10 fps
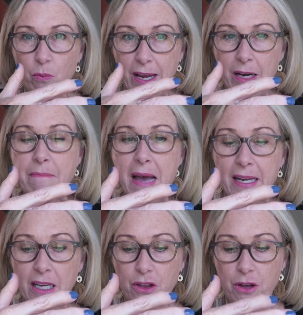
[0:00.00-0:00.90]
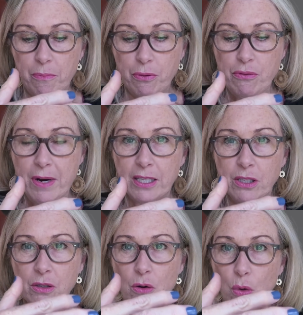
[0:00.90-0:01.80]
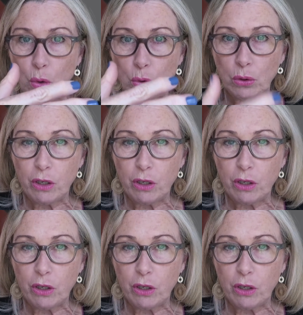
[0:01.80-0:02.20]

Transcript: in a manner that pressed all